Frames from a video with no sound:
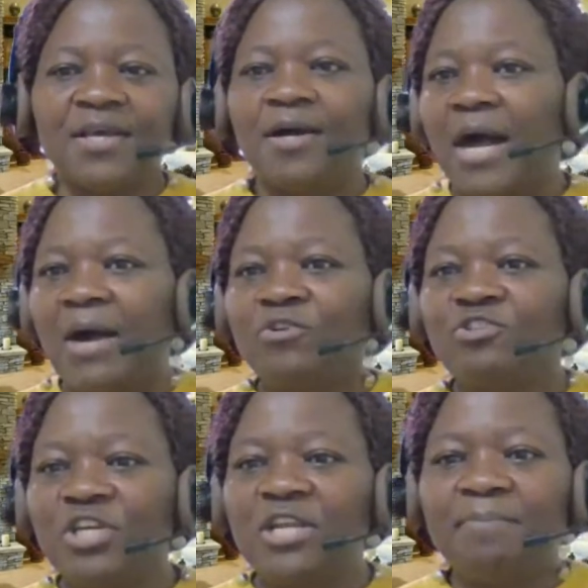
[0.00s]
I
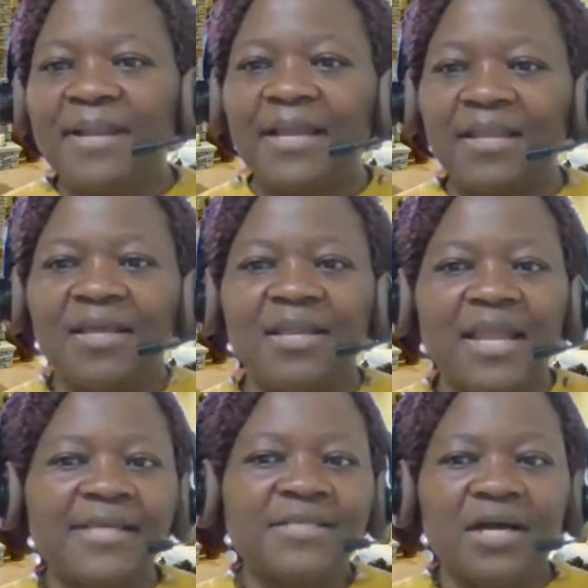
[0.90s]
was really planning a
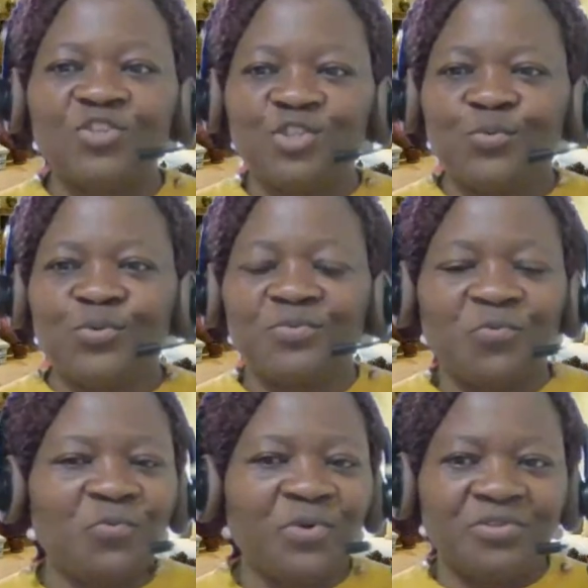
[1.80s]
nice outing
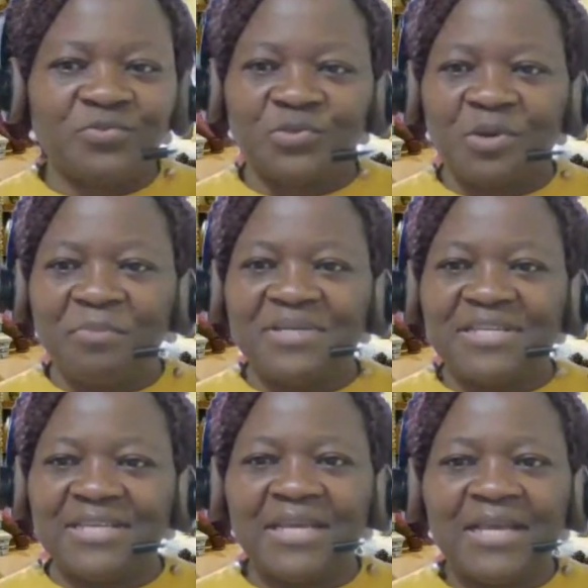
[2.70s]
with
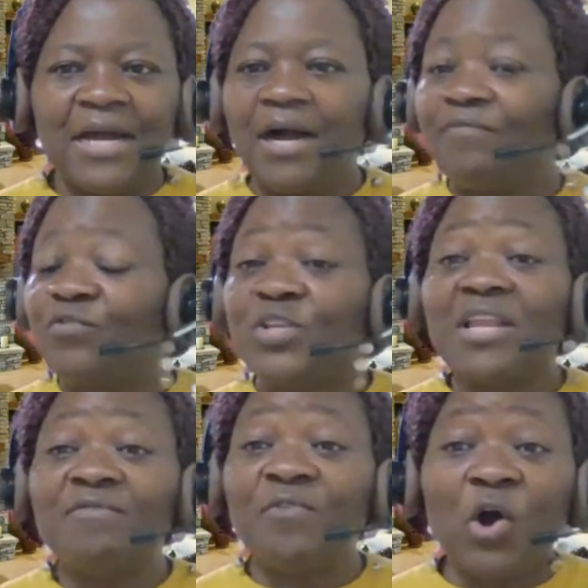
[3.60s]
somebody. I've
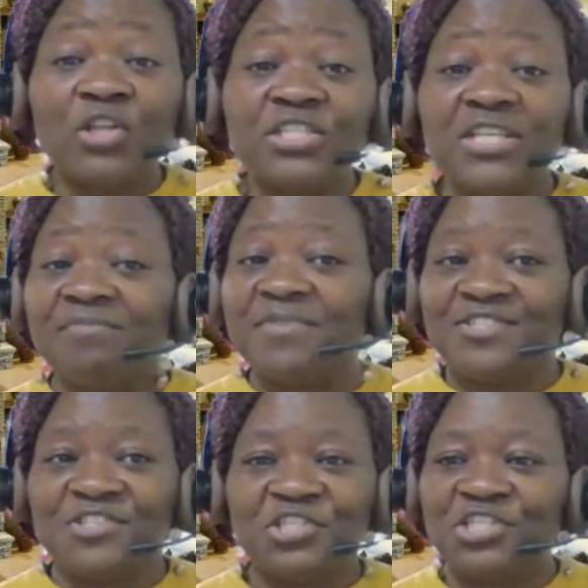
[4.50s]
totally forgotten. I've been
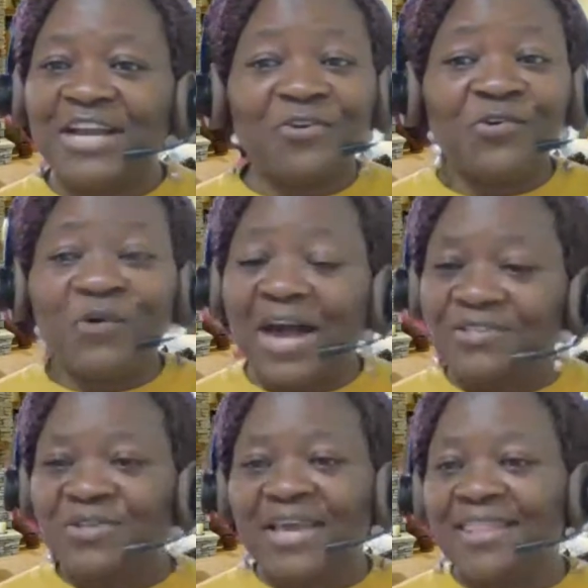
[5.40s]
searching. I don't know how
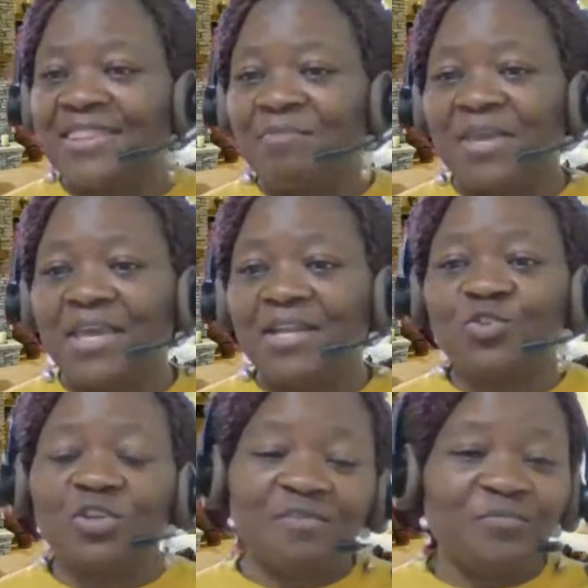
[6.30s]
to get them again.
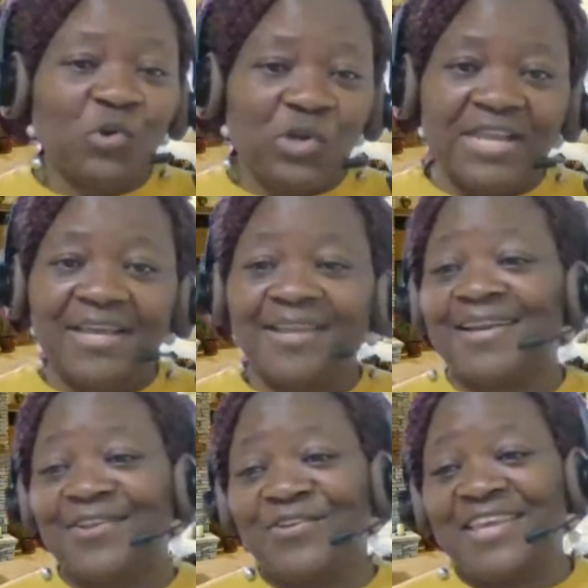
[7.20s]
So I'm talking like that,
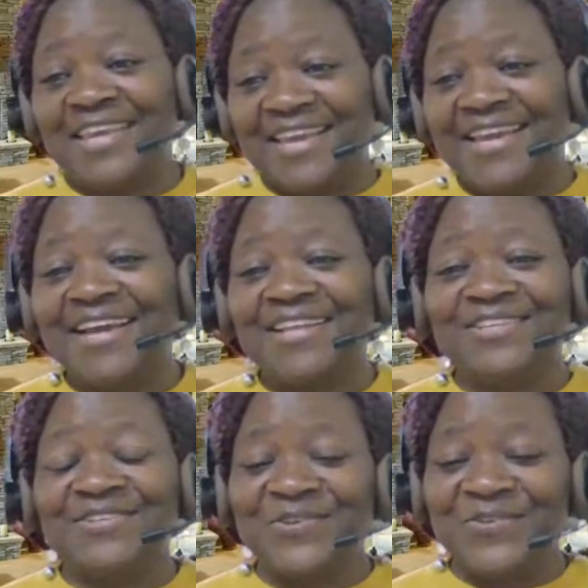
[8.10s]
and you're here, and
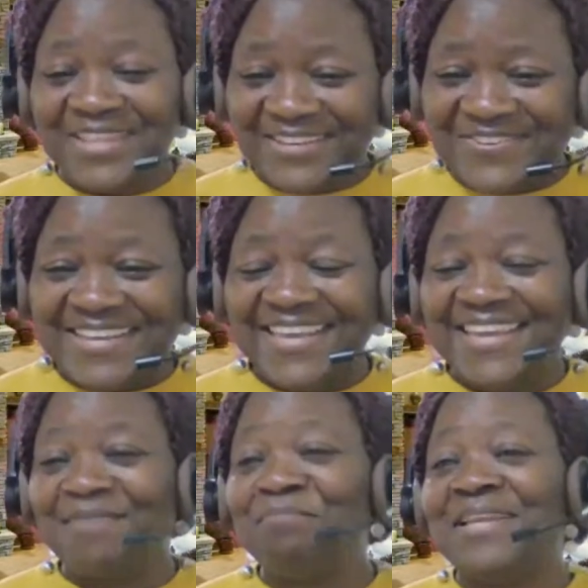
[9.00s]
you know that you are
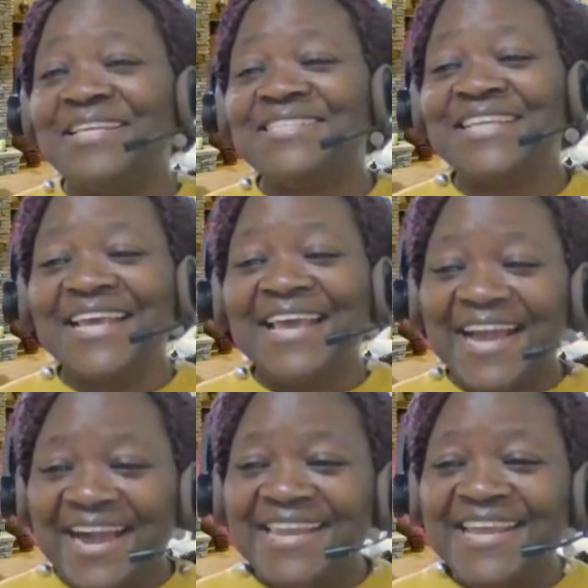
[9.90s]
here. Please
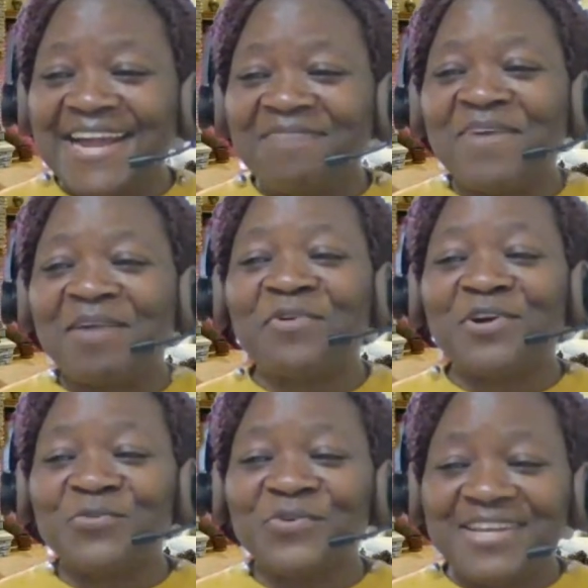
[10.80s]
kindly come back,
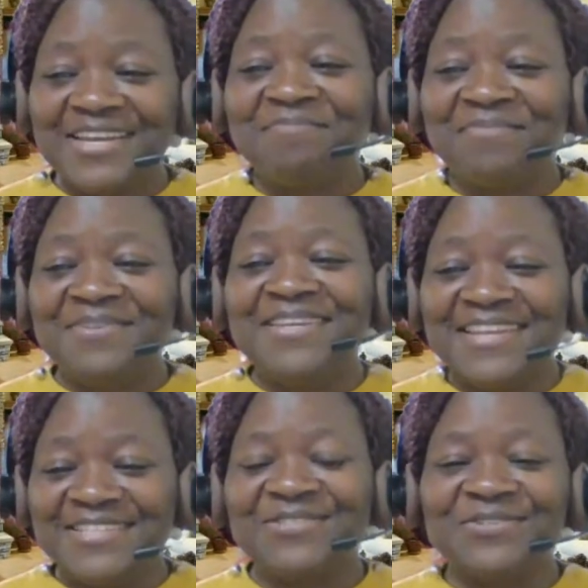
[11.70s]
because we really
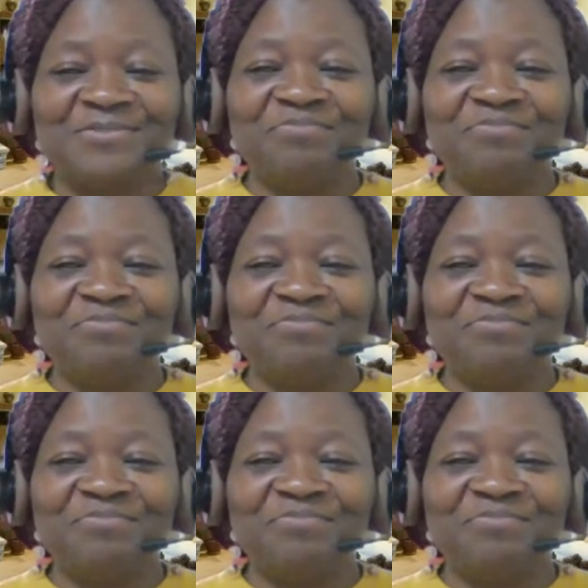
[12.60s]
need to